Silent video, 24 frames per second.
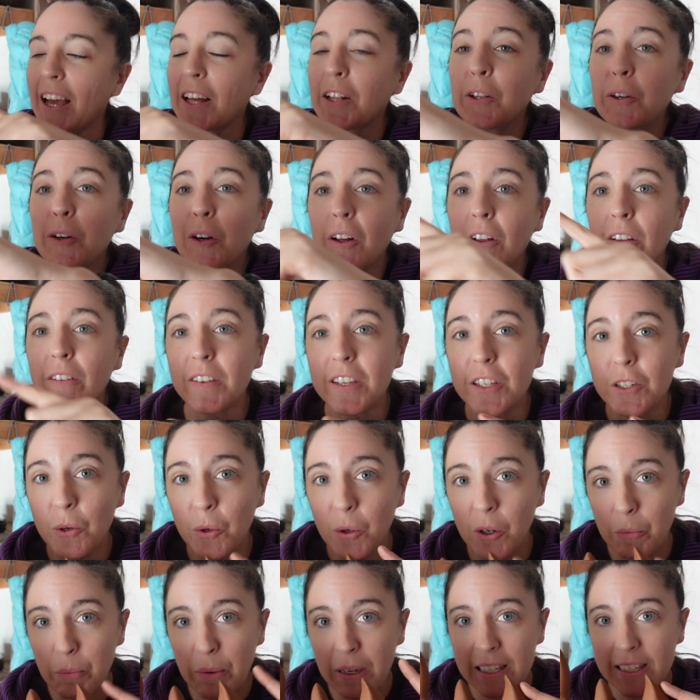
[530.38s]
I glued all of these
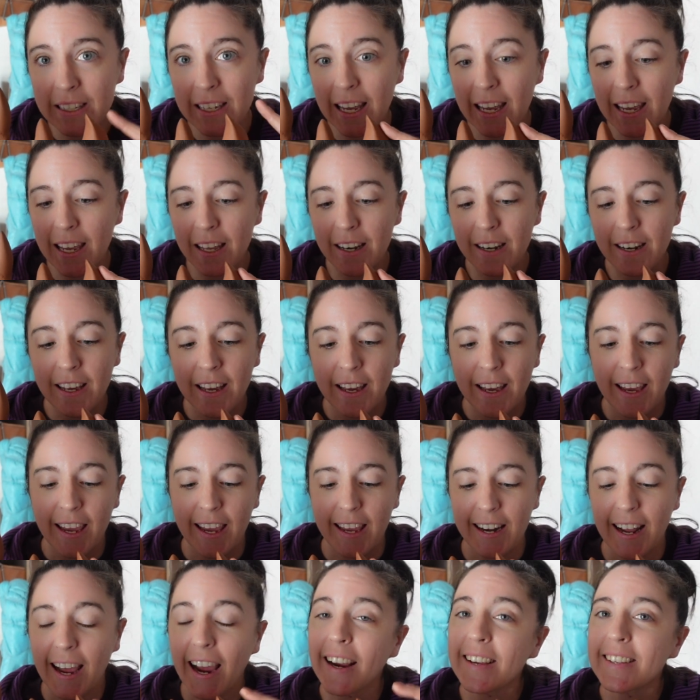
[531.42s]
horn bits in
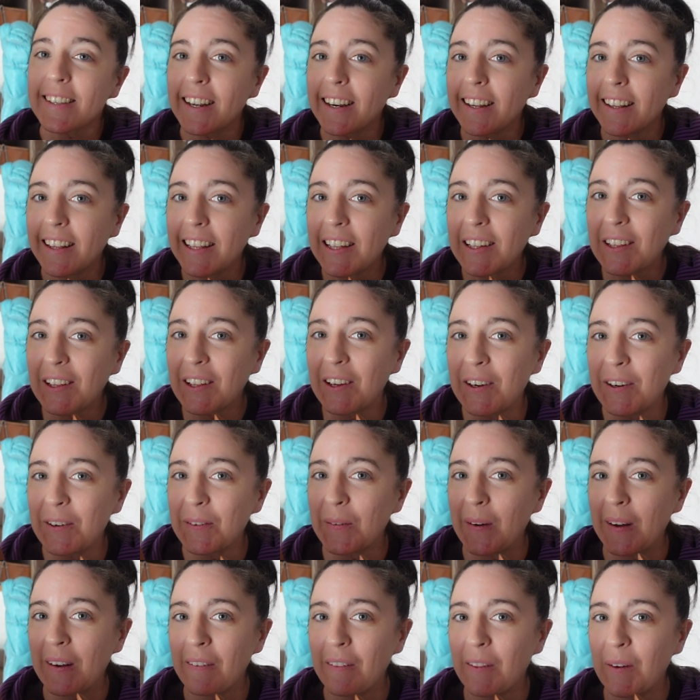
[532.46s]
and accidentally glued
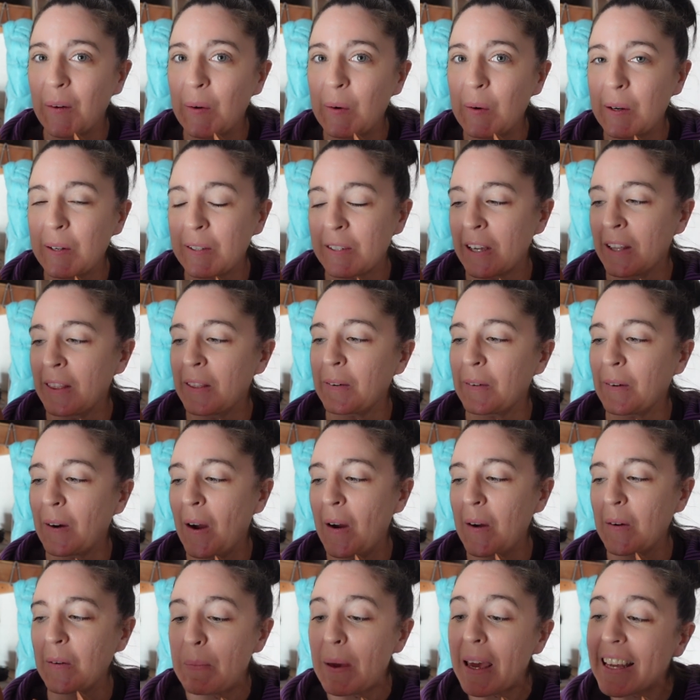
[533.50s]
one of the horns on the
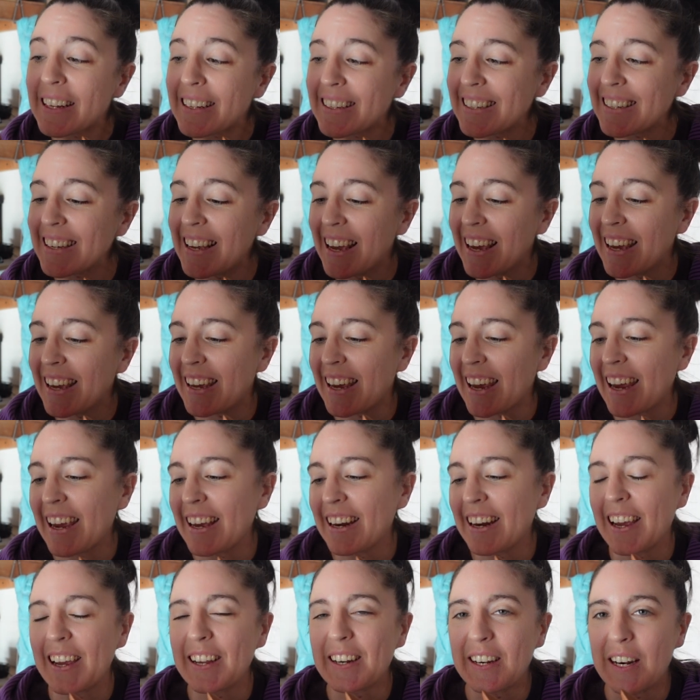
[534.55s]
wrong bit.
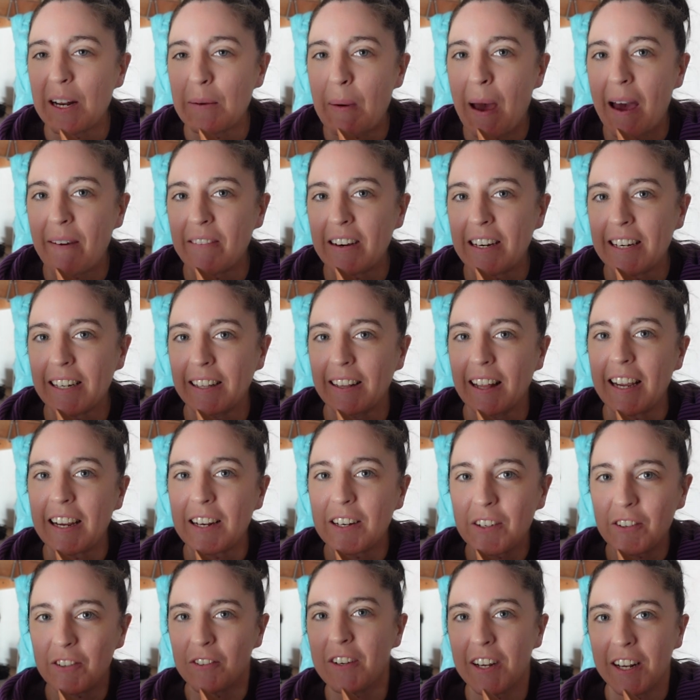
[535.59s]
And I ended up having to,
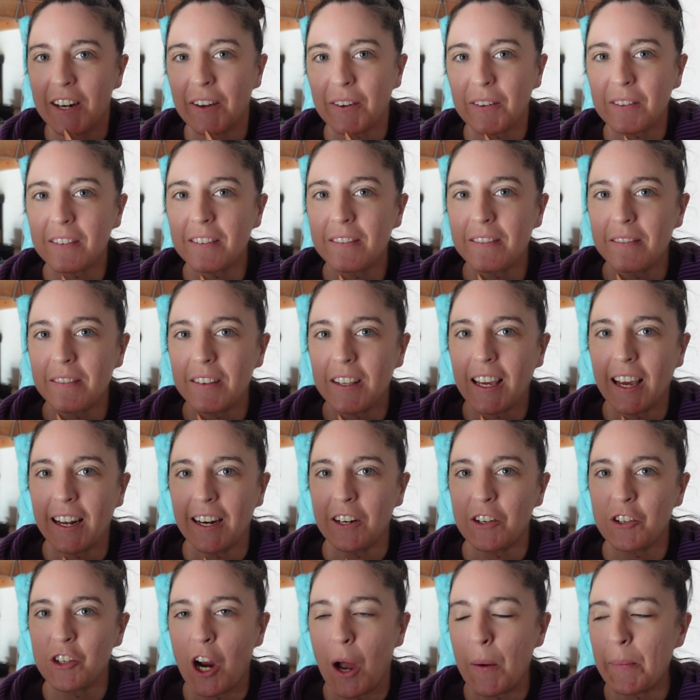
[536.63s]
like, you know,
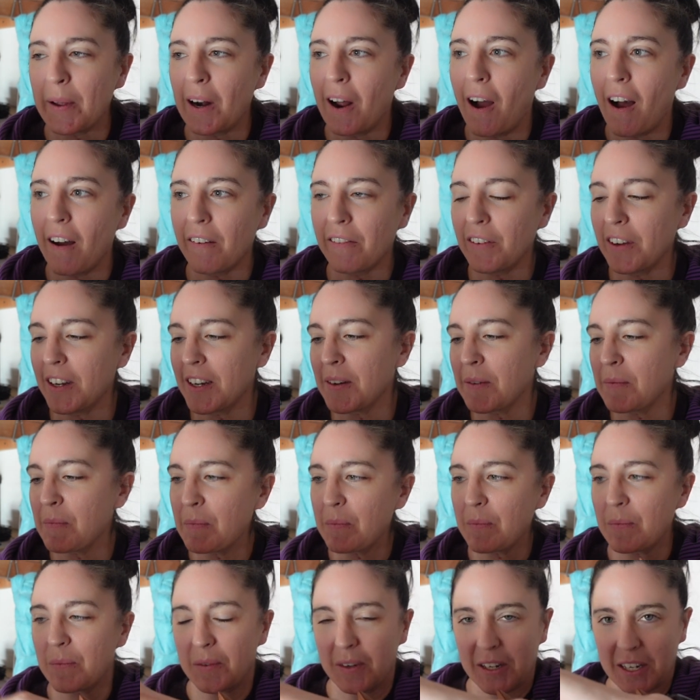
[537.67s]
kind of chop it off and
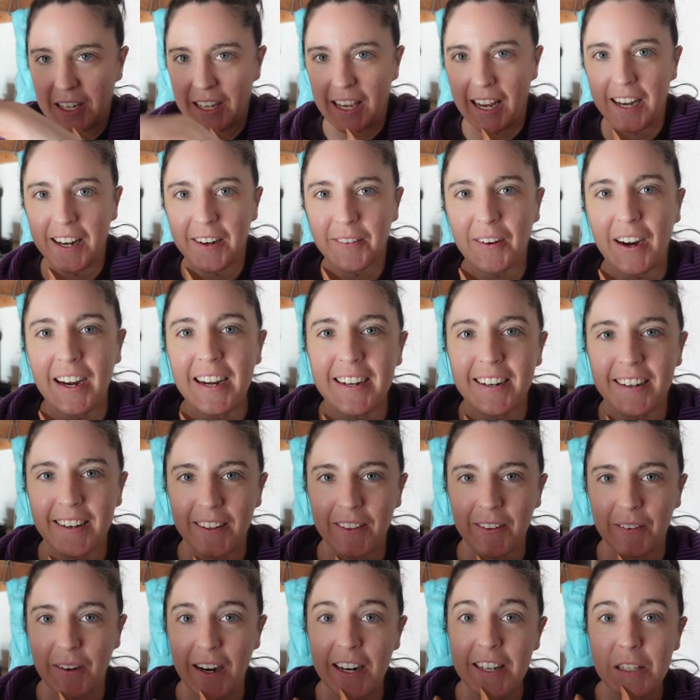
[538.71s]
get it right
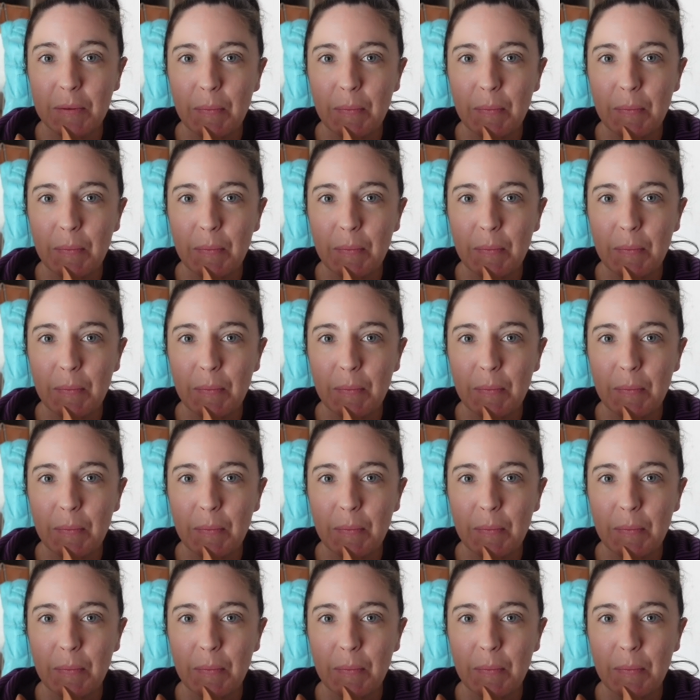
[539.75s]
into the right